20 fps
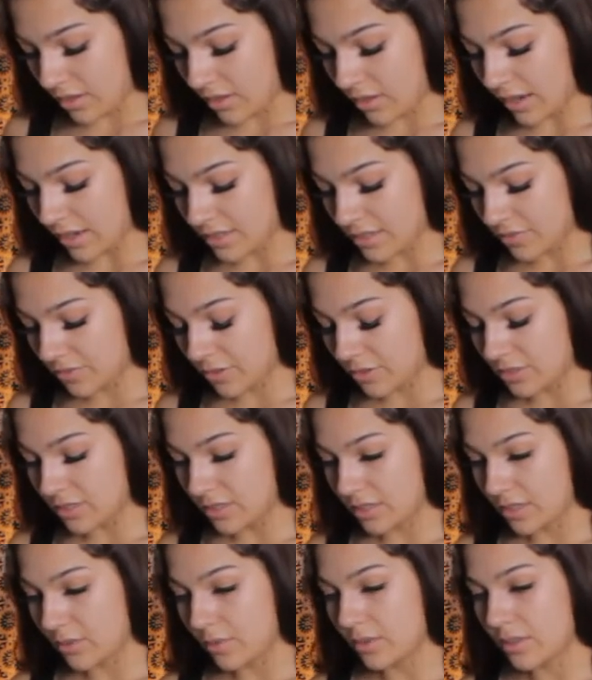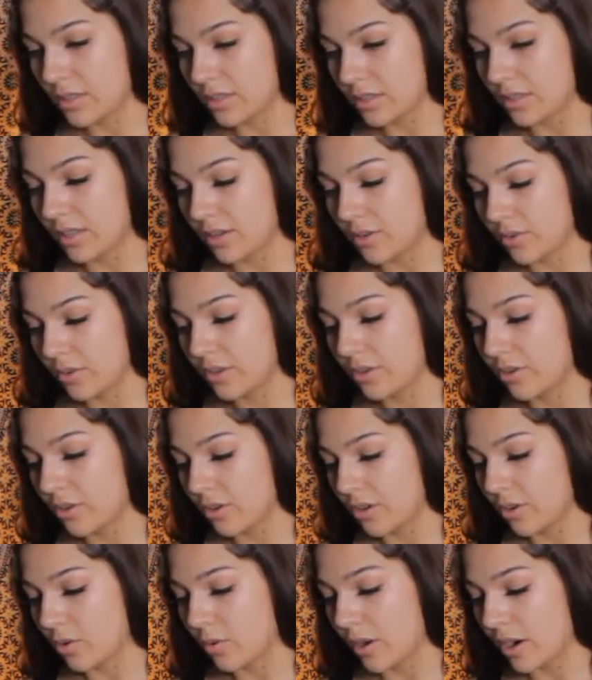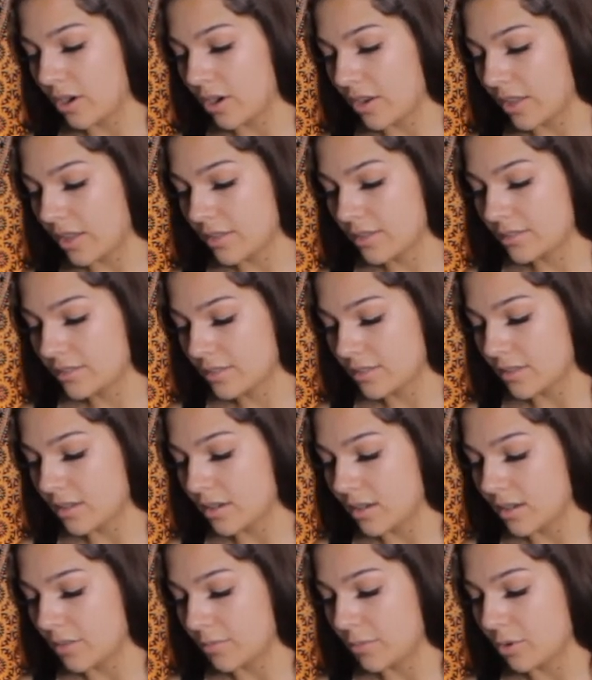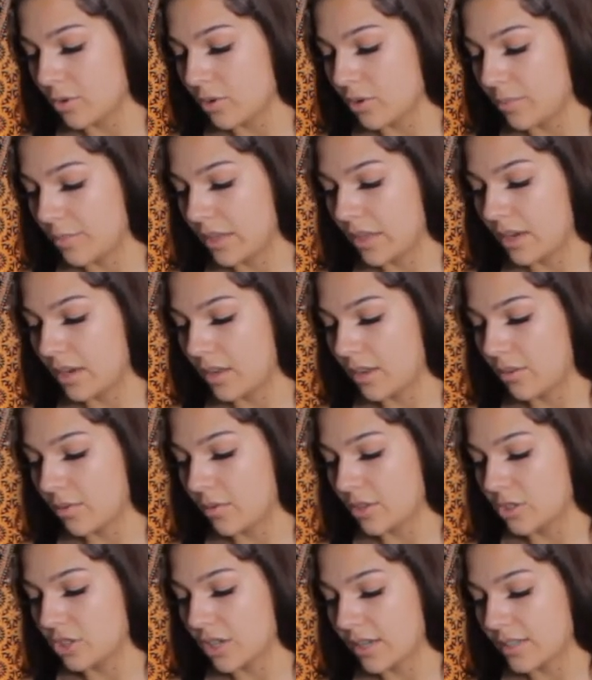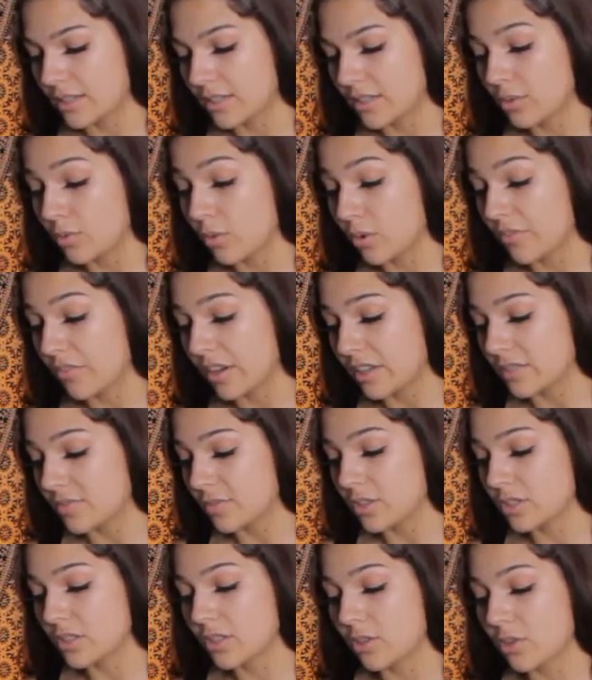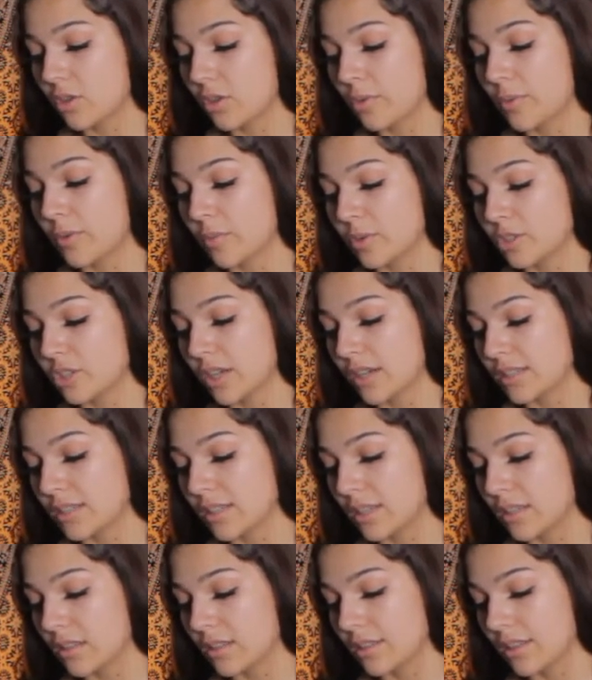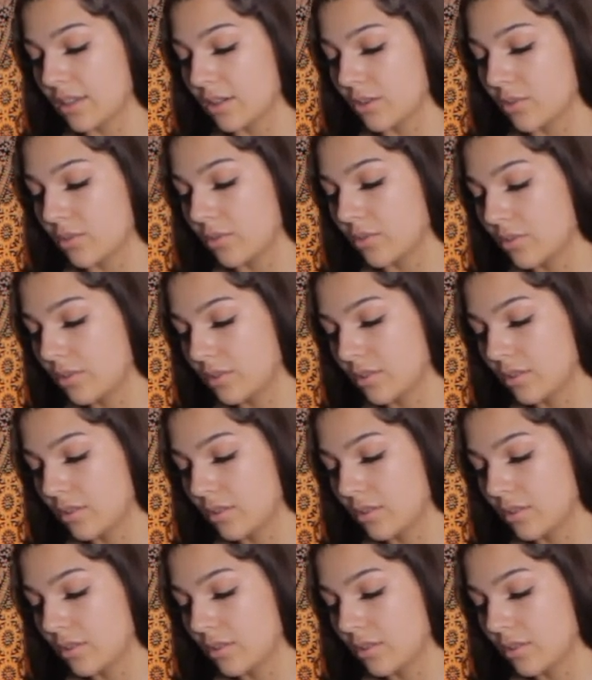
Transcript: Guys, if you're dealing with a Leo and you're an Aquarius, you could be getting rejected, or vice versa, you could be rejecting a Leo